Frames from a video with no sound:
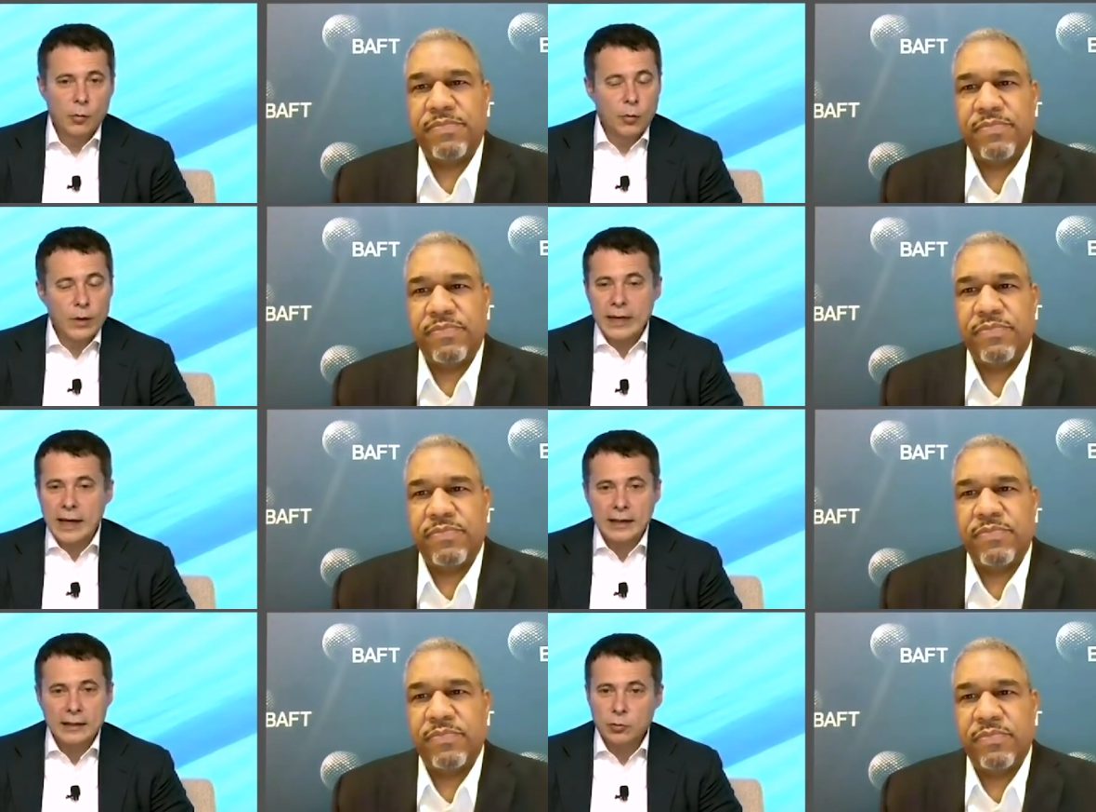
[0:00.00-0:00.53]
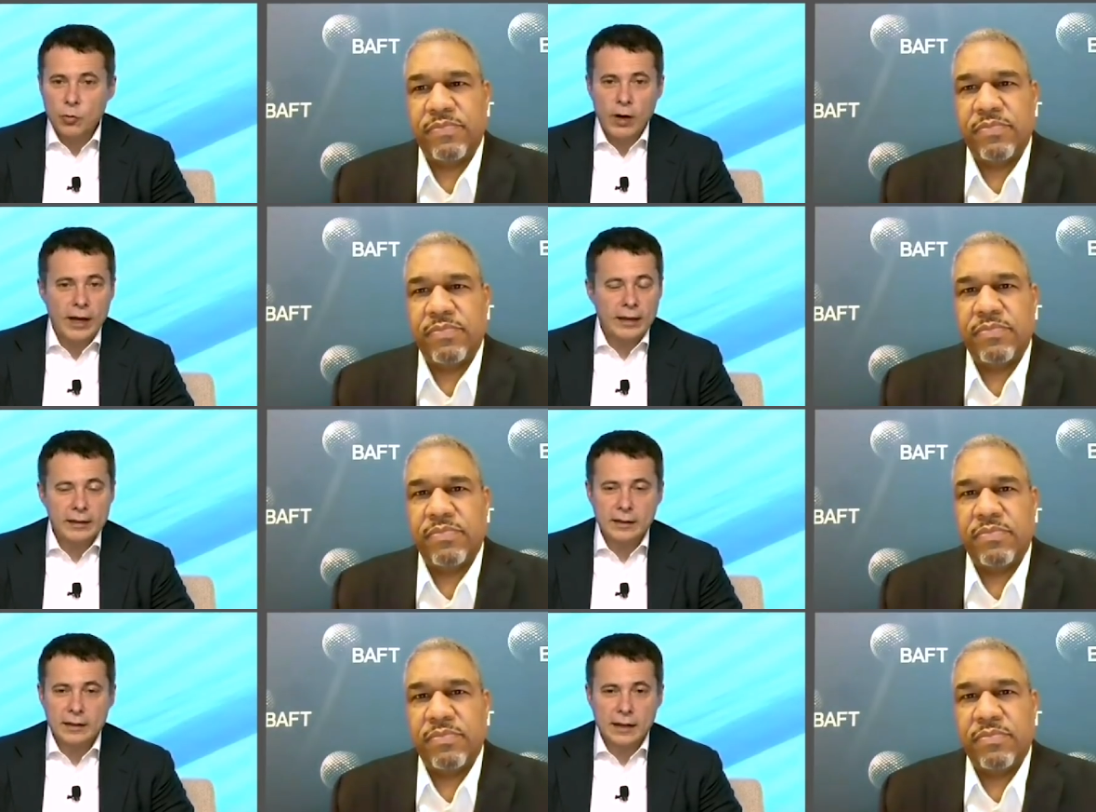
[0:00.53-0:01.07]
Speaker 1: we can't
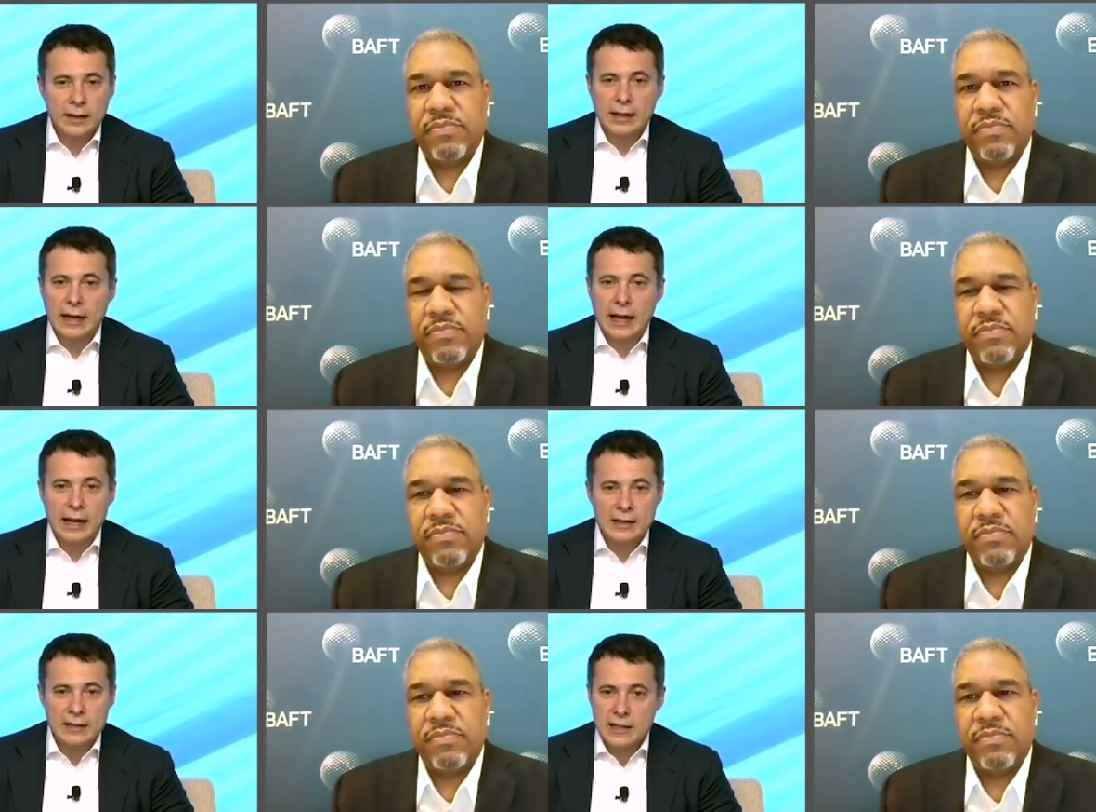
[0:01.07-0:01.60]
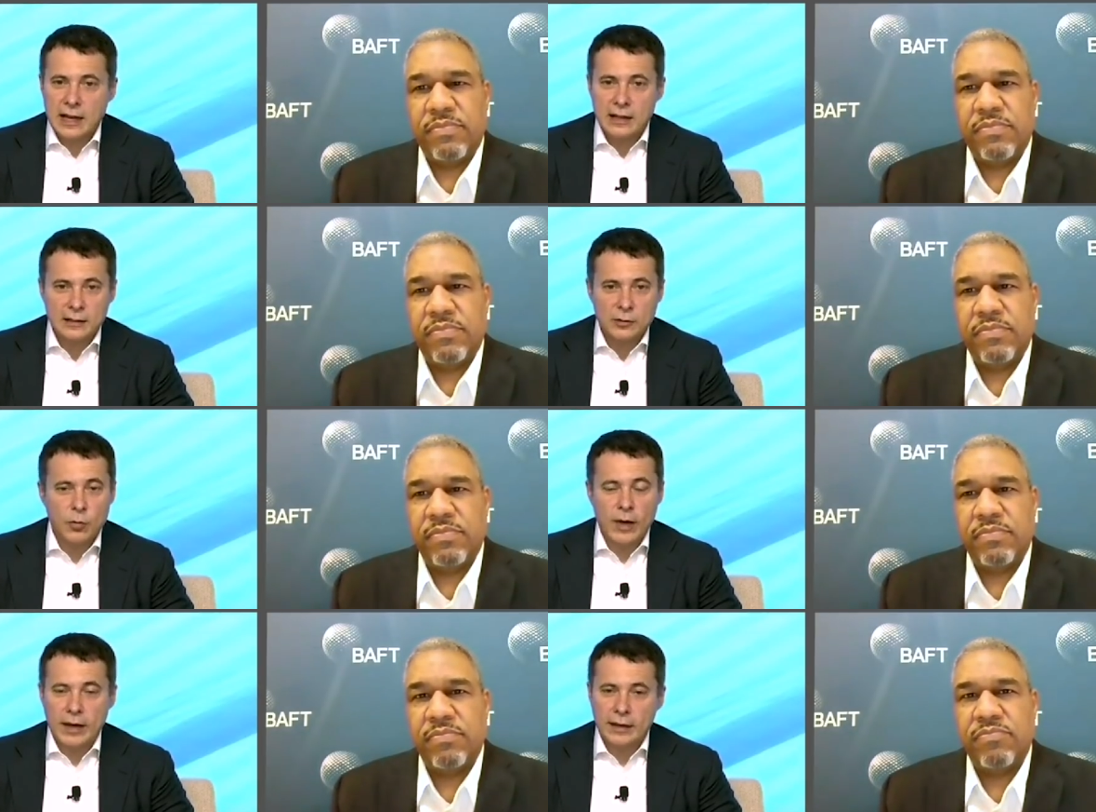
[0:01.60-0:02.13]
wait and our clients can't
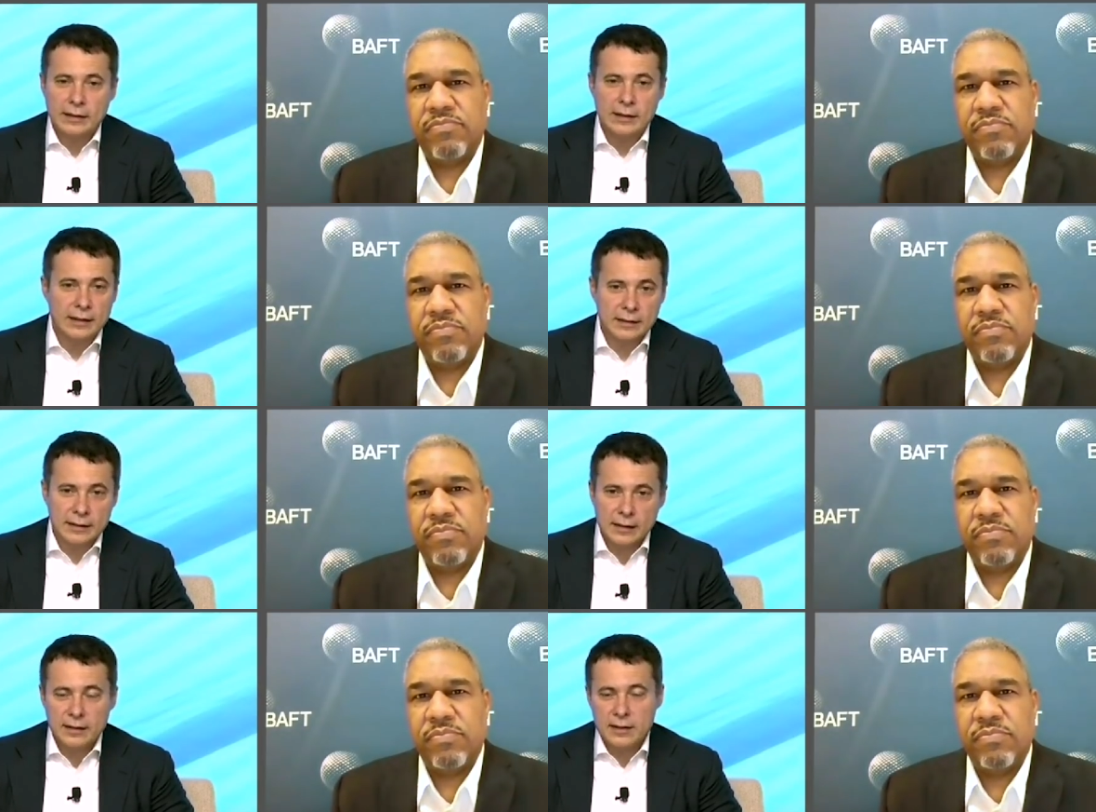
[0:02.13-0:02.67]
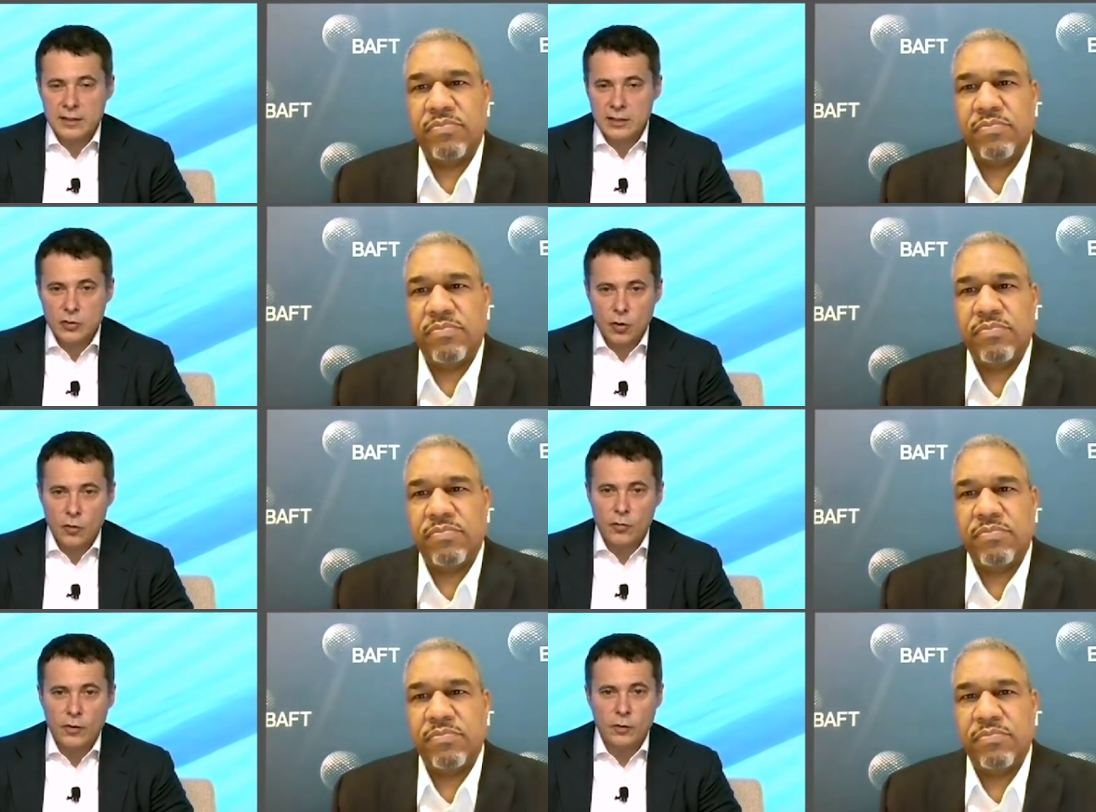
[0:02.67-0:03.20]
wait until this is
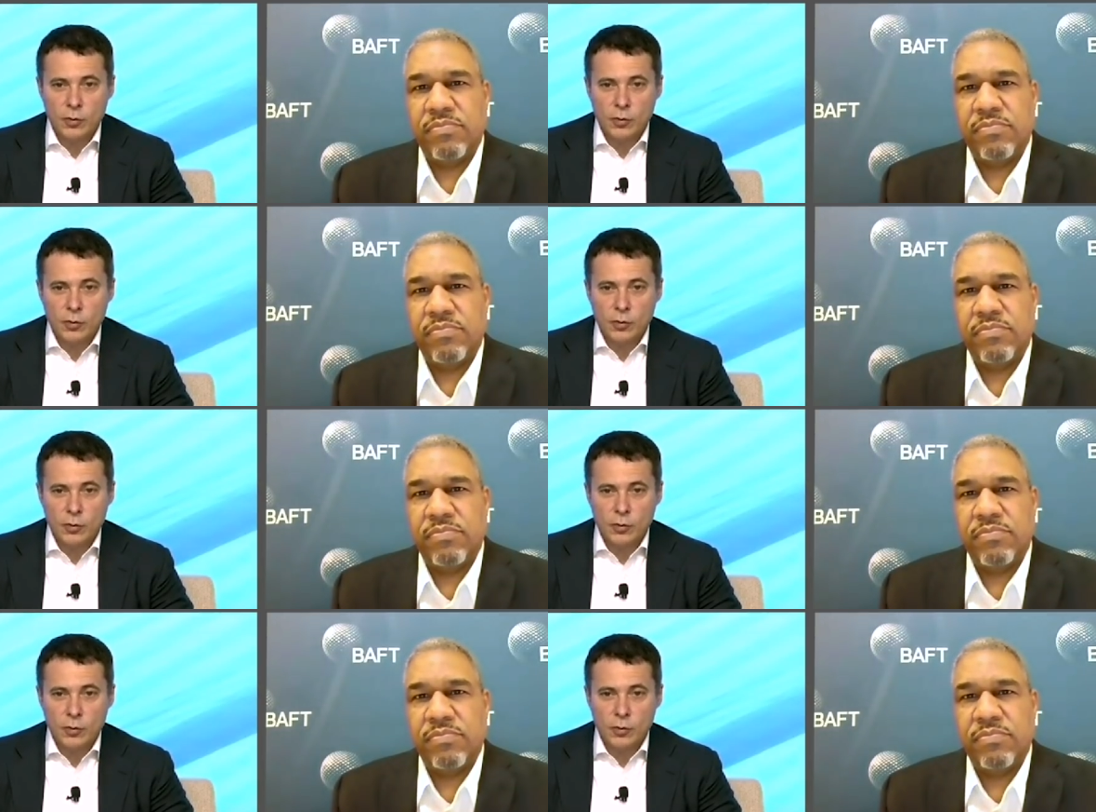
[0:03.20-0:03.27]
over.